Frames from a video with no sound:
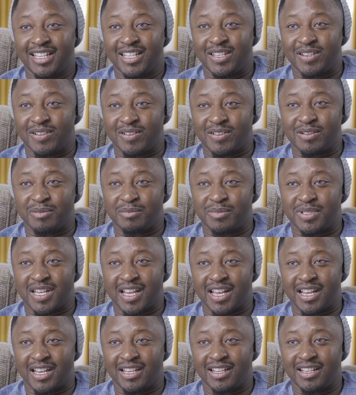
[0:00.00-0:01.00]
You know what I'm
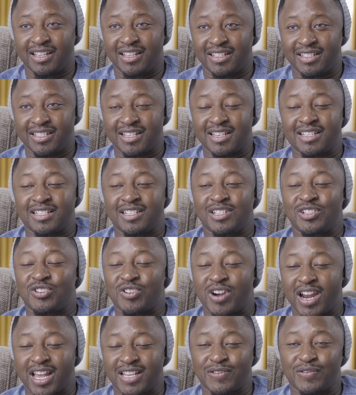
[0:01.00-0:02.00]
saying? Just
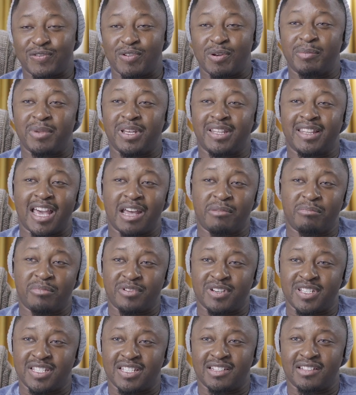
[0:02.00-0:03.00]
transforming that
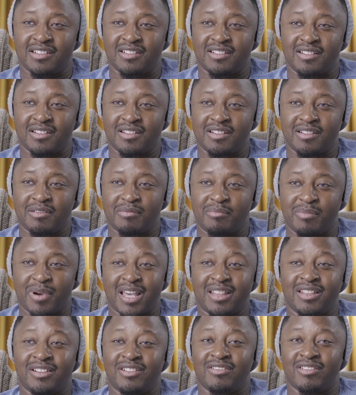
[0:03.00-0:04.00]
prison
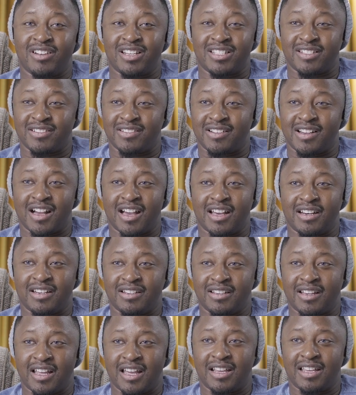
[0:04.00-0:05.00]
by the grace of God.
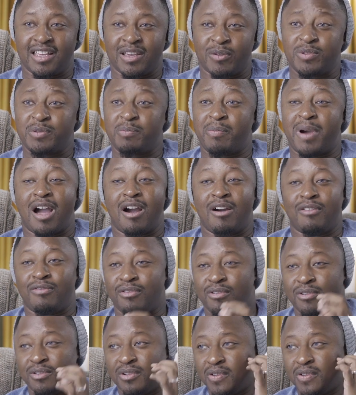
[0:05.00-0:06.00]
Like, it was powerful.